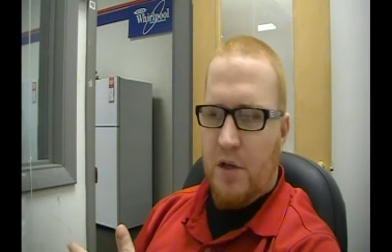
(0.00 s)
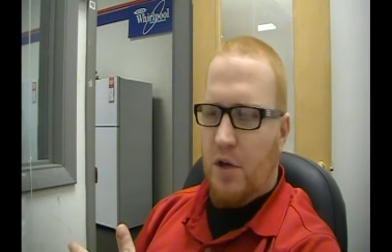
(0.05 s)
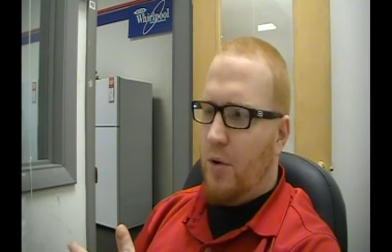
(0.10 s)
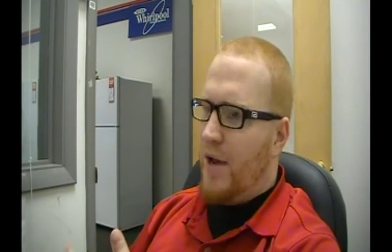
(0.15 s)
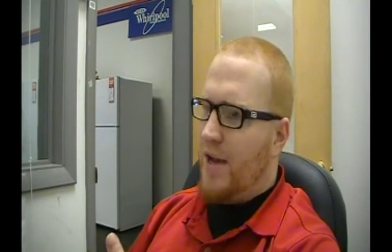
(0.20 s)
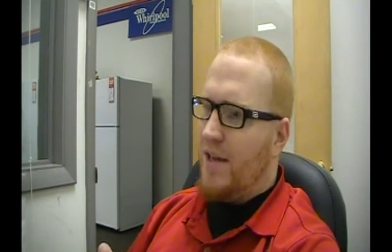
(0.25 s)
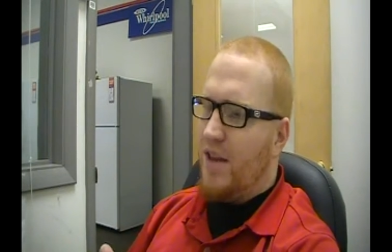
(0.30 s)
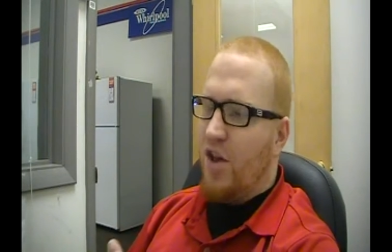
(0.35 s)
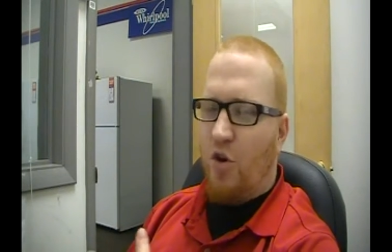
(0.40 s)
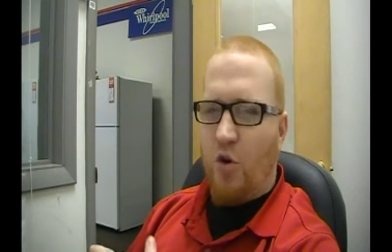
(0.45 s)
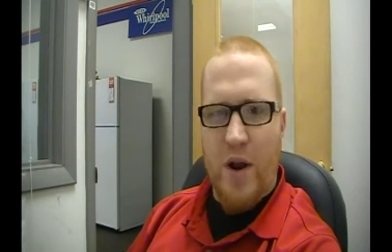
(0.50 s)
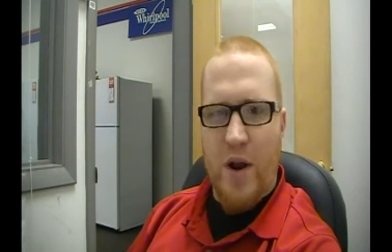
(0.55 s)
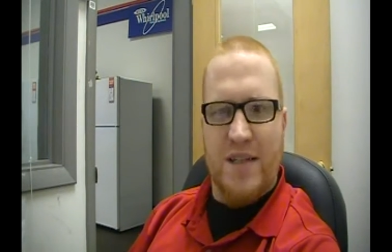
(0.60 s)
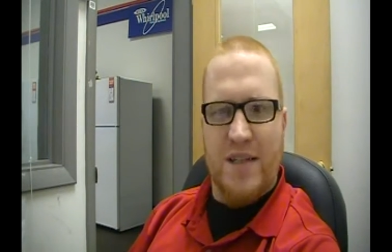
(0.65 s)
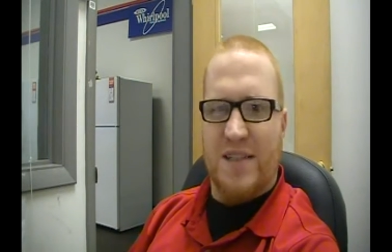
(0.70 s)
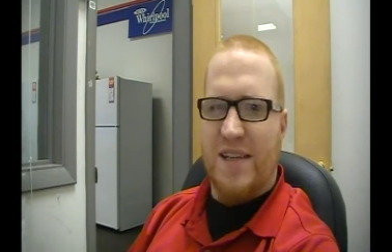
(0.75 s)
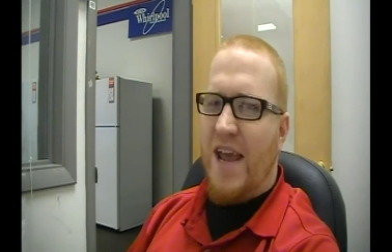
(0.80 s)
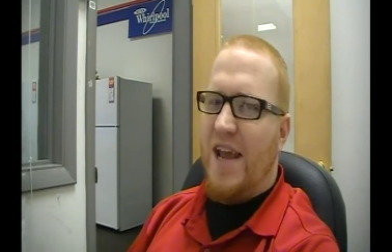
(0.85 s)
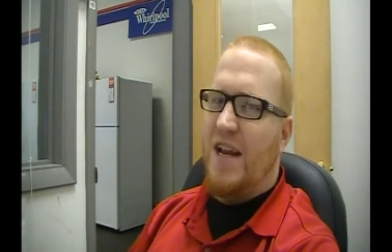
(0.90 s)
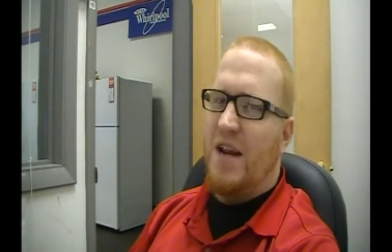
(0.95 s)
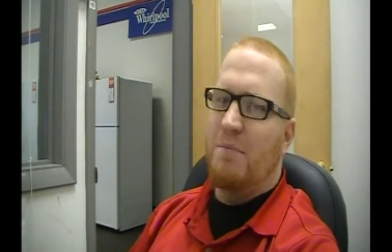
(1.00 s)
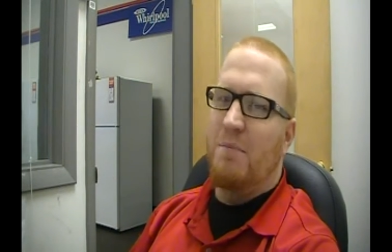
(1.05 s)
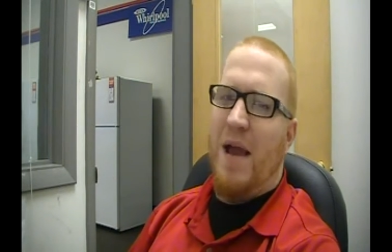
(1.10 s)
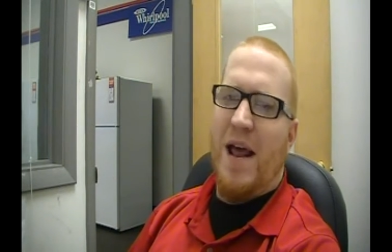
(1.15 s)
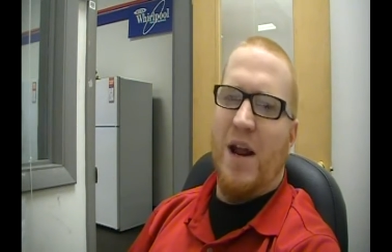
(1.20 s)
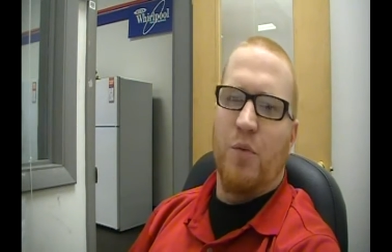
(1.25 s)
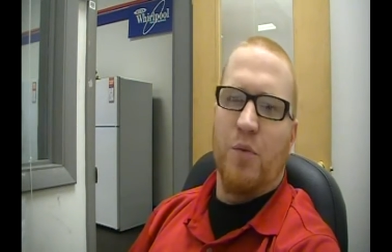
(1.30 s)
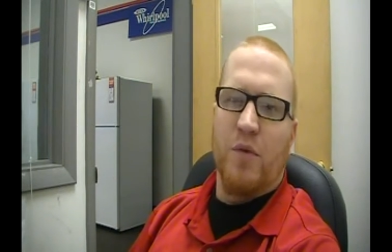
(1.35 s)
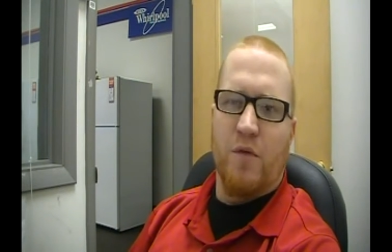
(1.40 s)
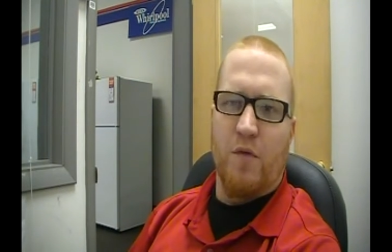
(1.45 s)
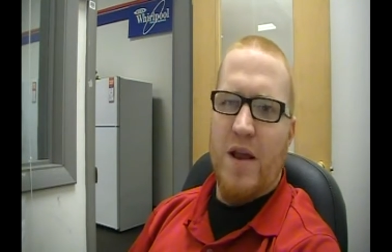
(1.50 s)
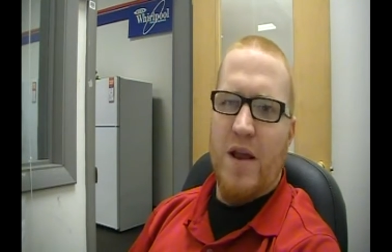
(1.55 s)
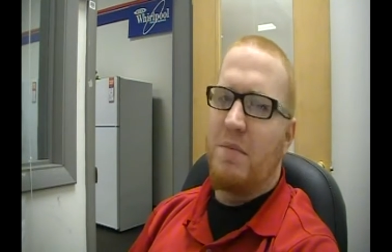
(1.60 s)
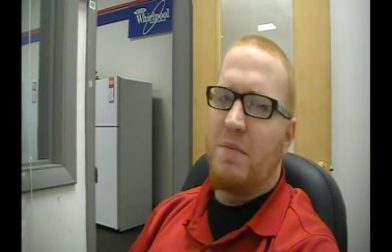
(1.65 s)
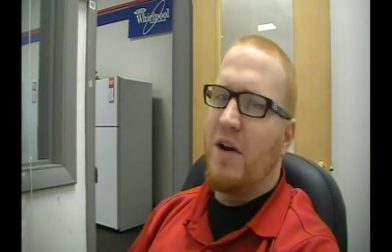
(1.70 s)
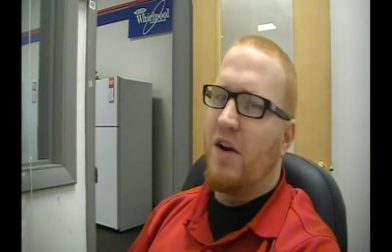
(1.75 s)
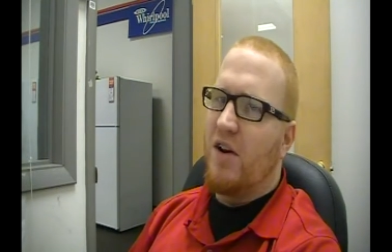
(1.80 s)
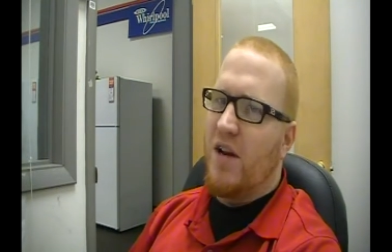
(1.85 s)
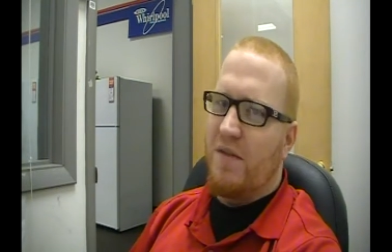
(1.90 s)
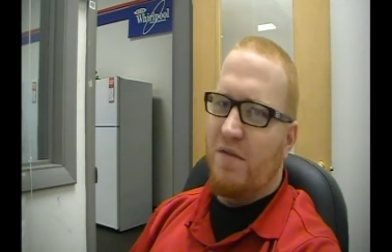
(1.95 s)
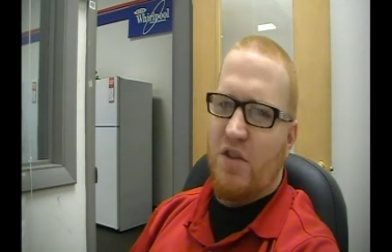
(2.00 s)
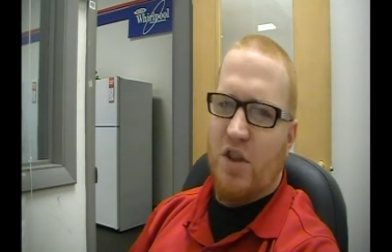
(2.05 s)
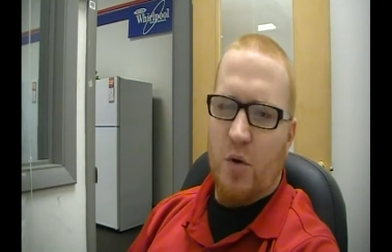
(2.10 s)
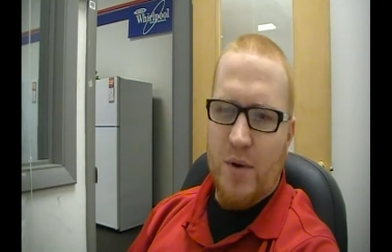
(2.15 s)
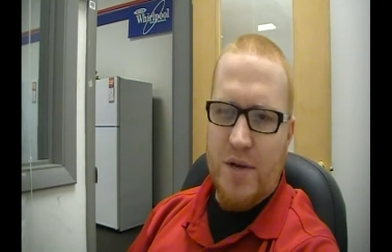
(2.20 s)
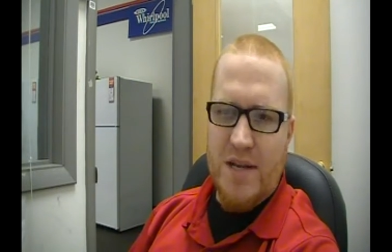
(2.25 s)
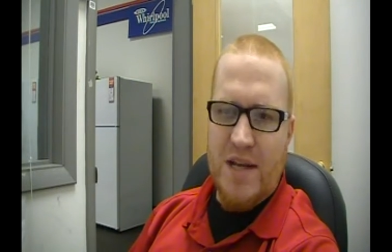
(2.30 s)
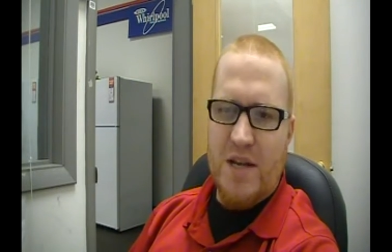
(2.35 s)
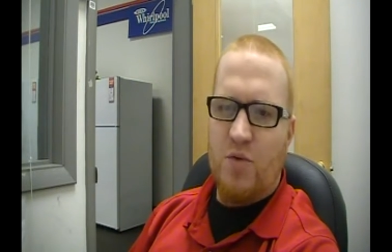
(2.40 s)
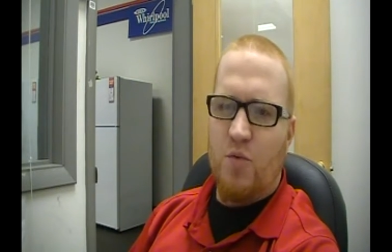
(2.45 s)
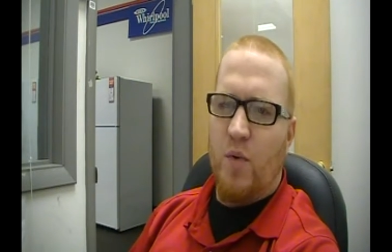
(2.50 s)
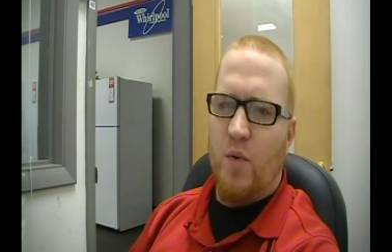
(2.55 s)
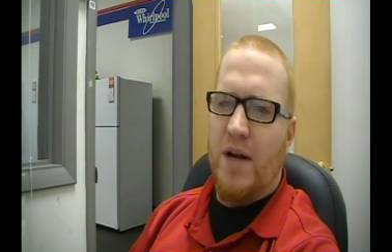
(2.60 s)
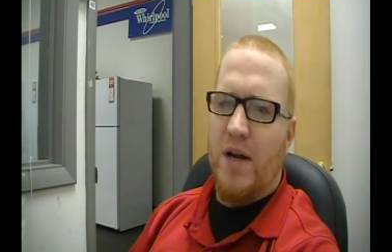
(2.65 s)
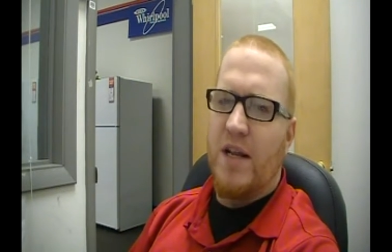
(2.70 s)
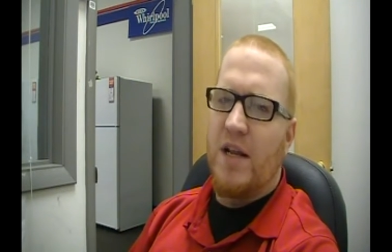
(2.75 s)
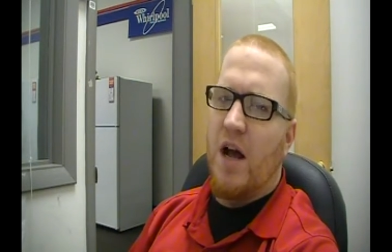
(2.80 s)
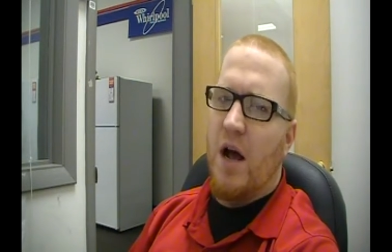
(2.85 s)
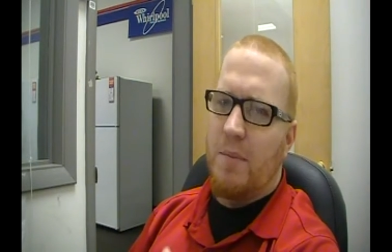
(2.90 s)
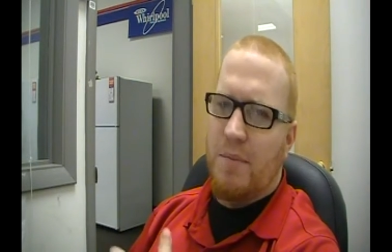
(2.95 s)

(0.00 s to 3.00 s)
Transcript: You know, he had the great stand-up battle with Frank Mir, even though he didn't win it.